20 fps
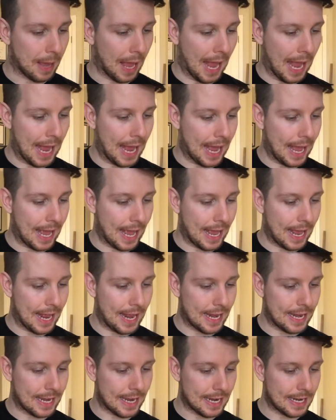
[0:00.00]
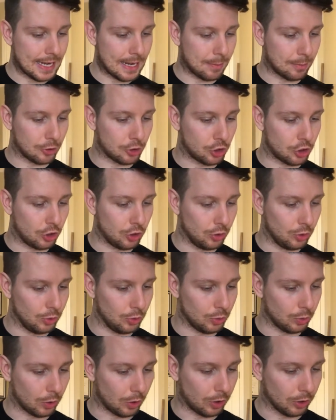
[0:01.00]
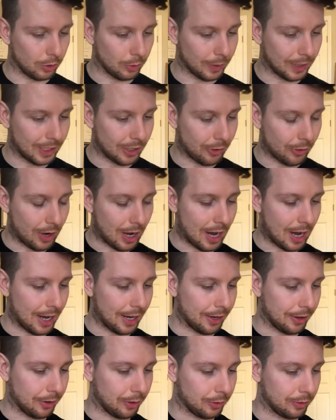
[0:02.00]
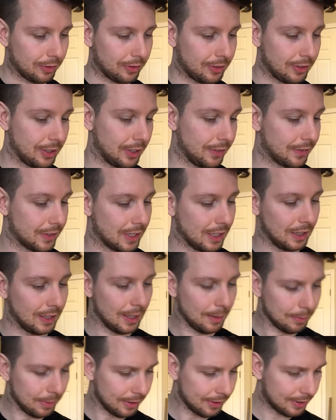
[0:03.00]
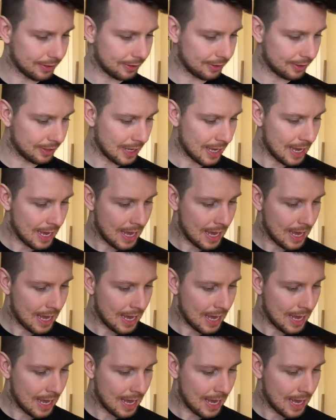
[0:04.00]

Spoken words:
and number two, all the way in Ohio, the city of Columbus,